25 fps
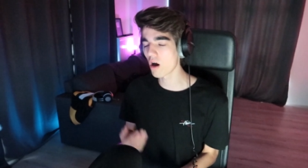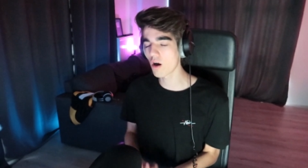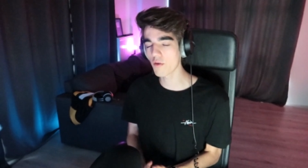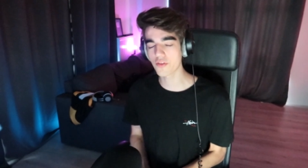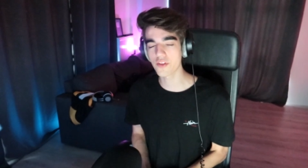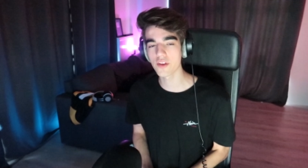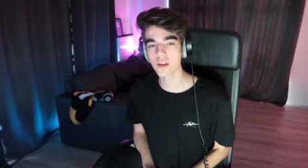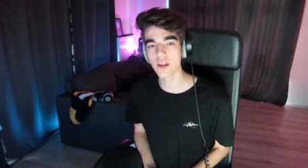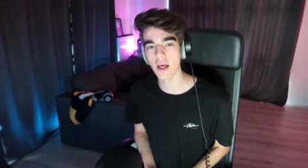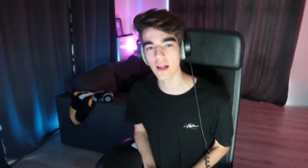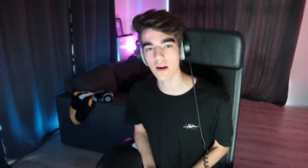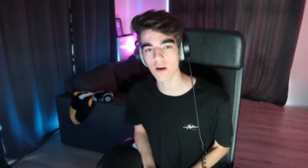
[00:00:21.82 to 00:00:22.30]

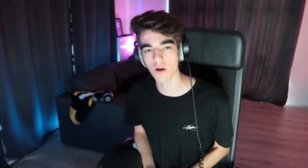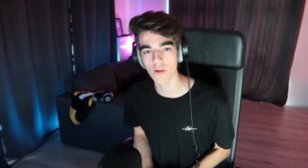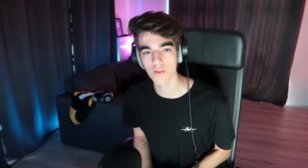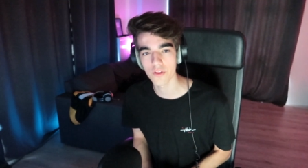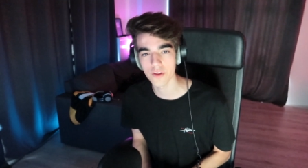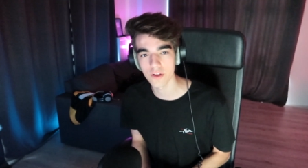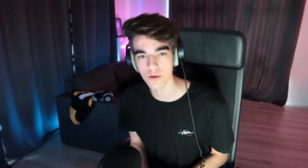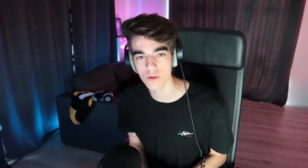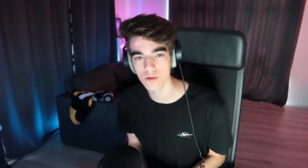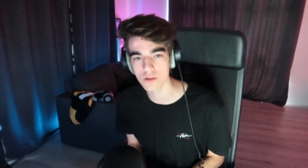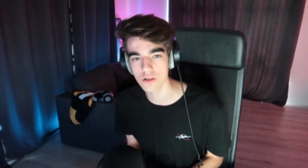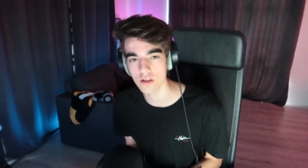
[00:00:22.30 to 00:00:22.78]
After that, all
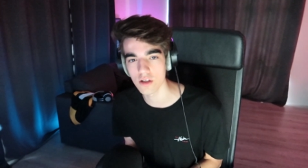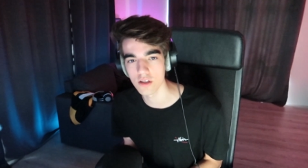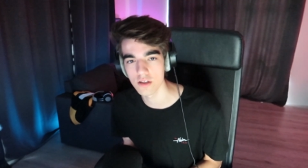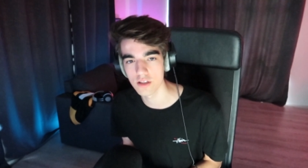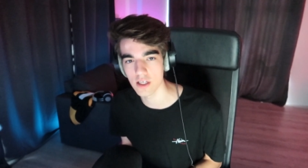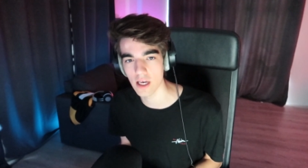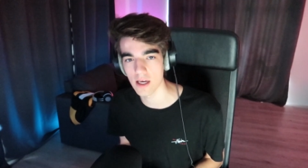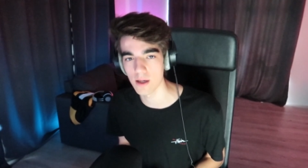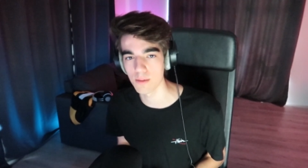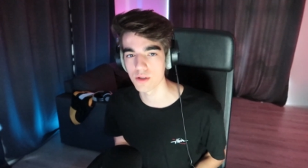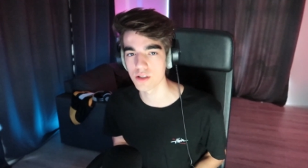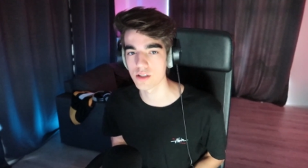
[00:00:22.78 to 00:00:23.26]
the
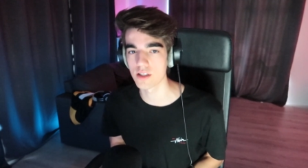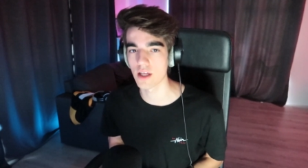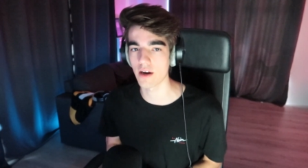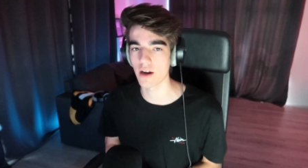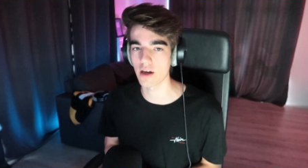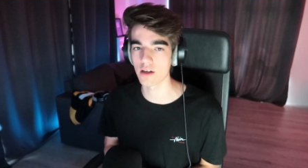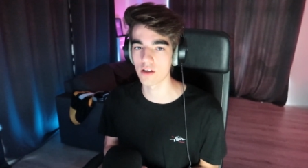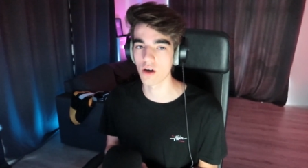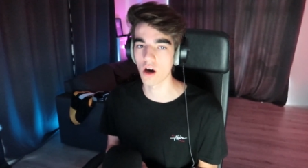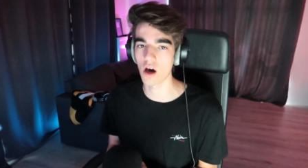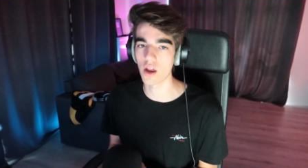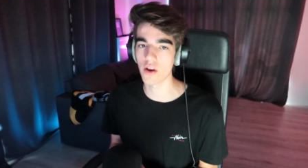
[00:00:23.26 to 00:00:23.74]
useless sabers that
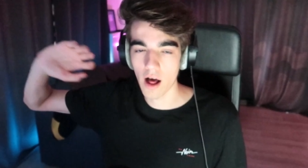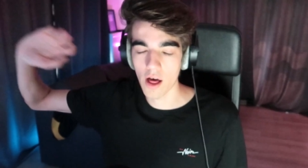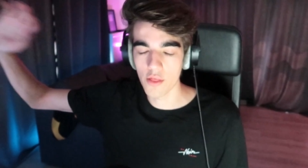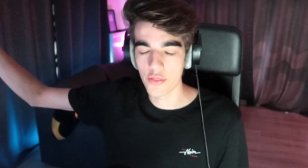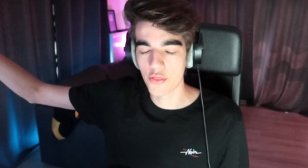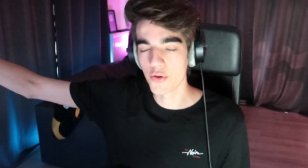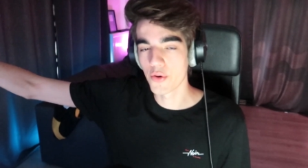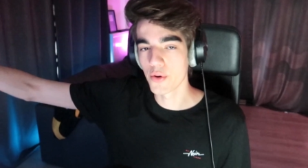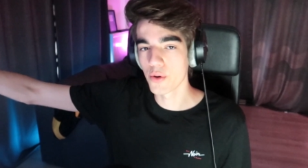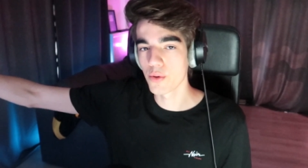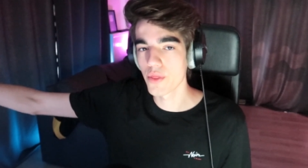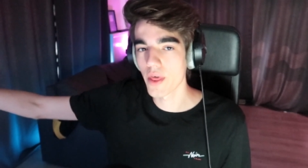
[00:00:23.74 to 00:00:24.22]
I got, I
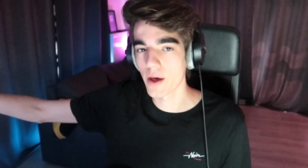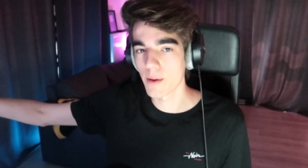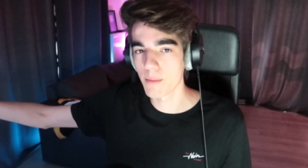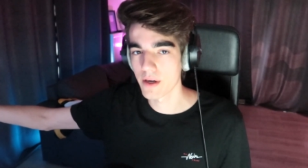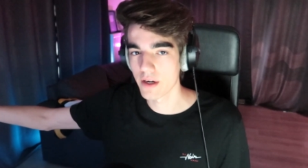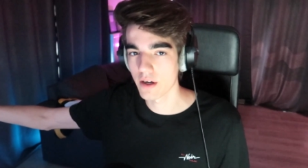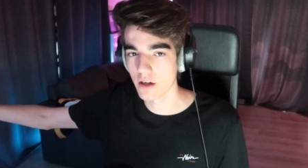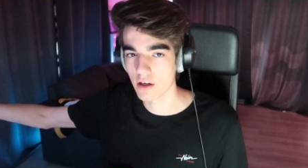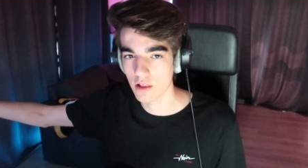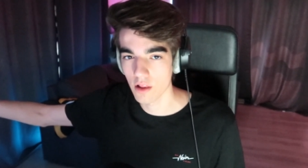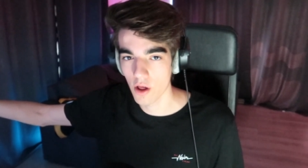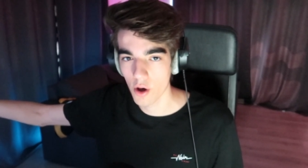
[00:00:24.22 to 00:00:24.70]
threw them
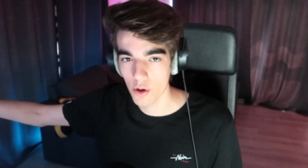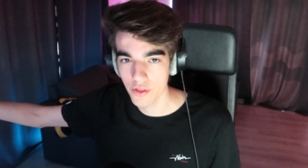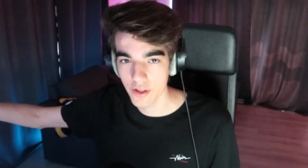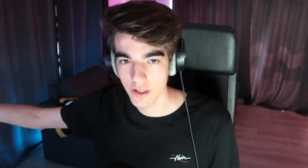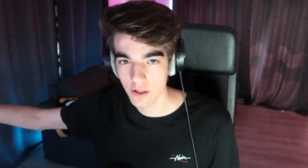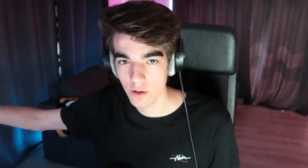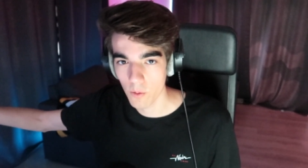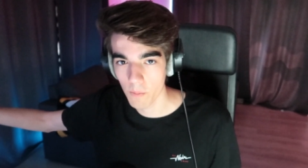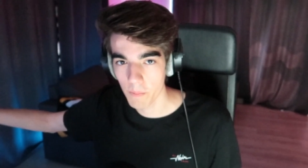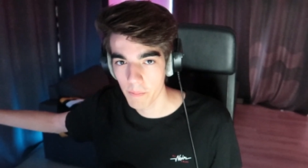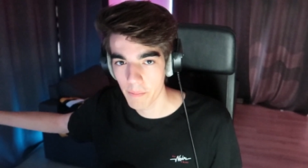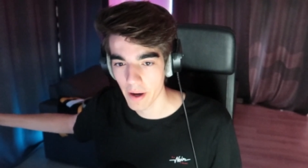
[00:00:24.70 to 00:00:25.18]
in a
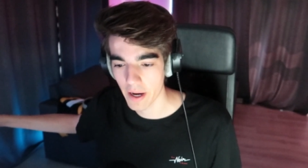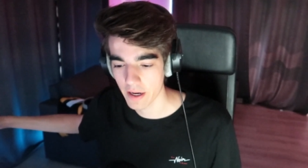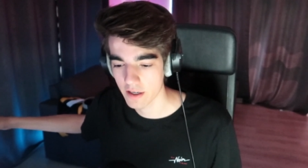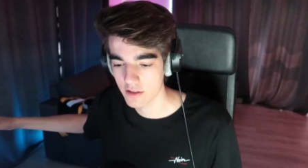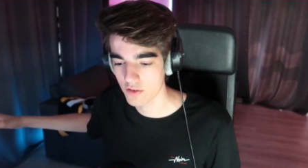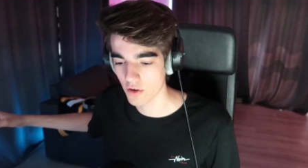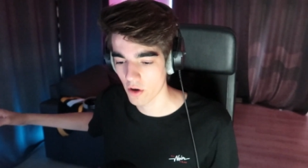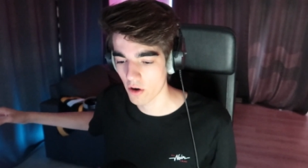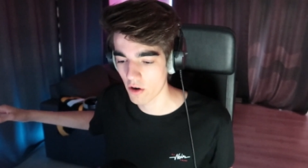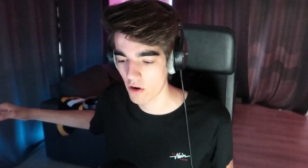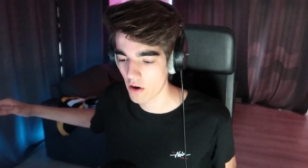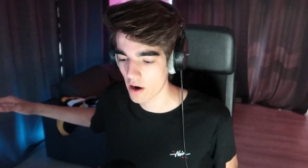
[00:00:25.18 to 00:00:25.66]
clothing
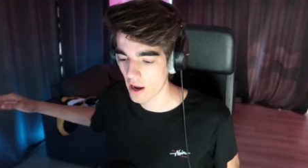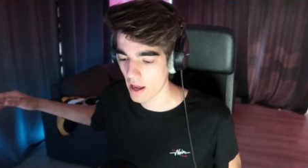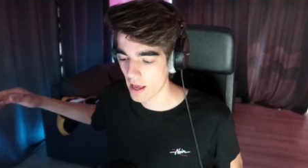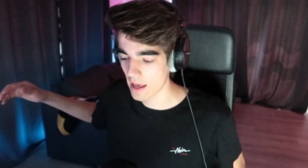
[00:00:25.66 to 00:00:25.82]
compactor,